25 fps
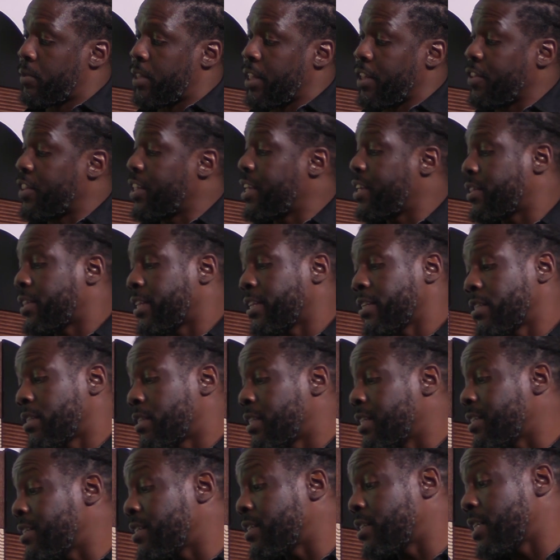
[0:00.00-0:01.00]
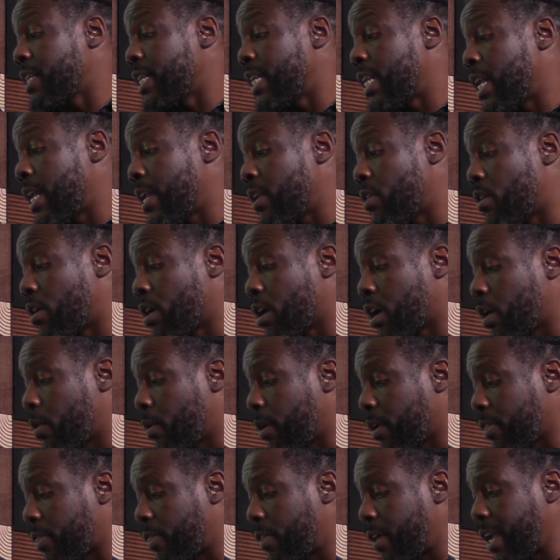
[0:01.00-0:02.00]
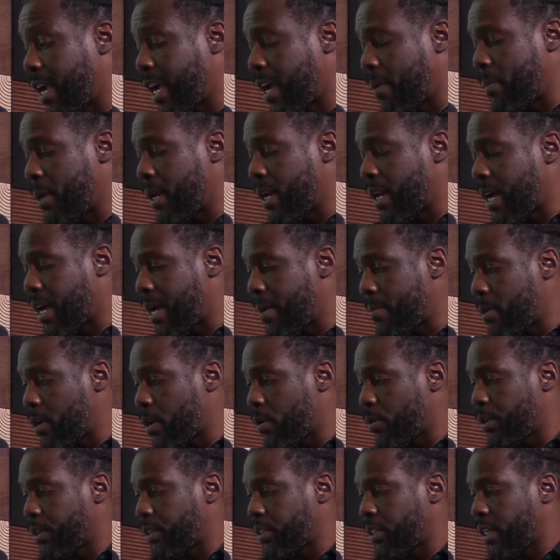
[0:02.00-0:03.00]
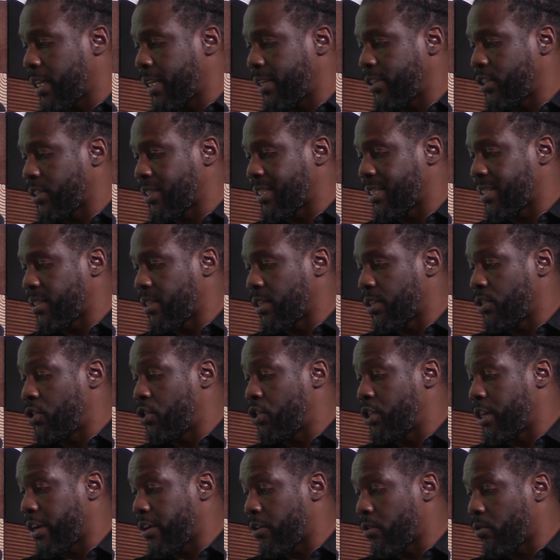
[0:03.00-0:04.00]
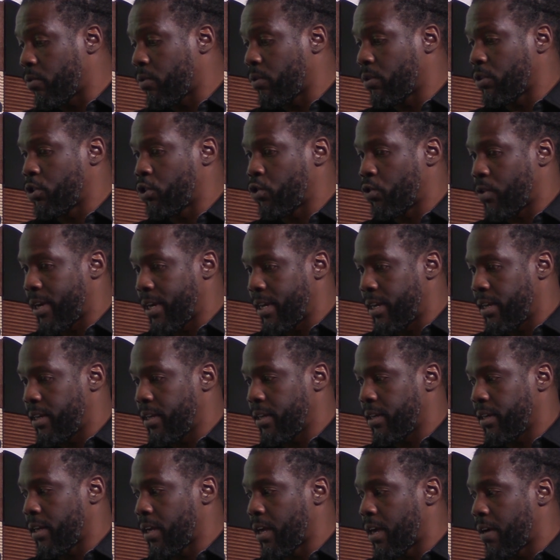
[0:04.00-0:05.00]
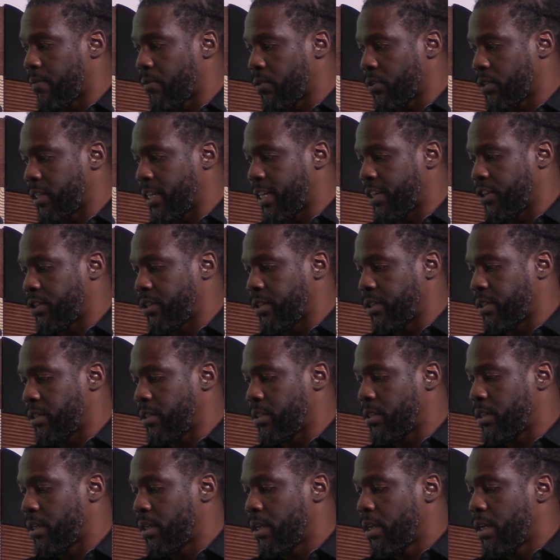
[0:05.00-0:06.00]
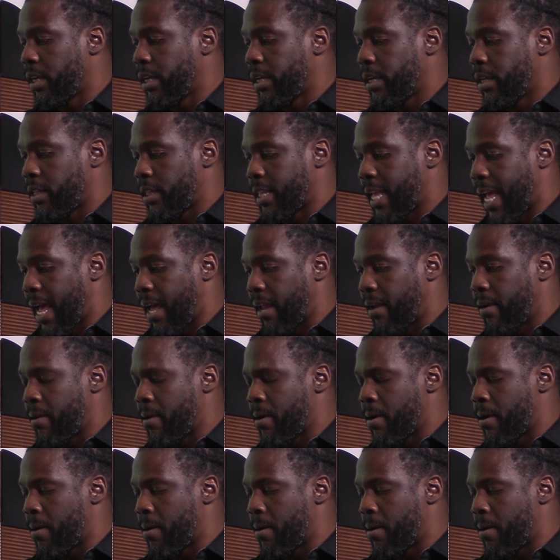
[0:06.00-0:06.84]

This is an ongoing thing. I mean, I'm noticing just as a general trend in conversations that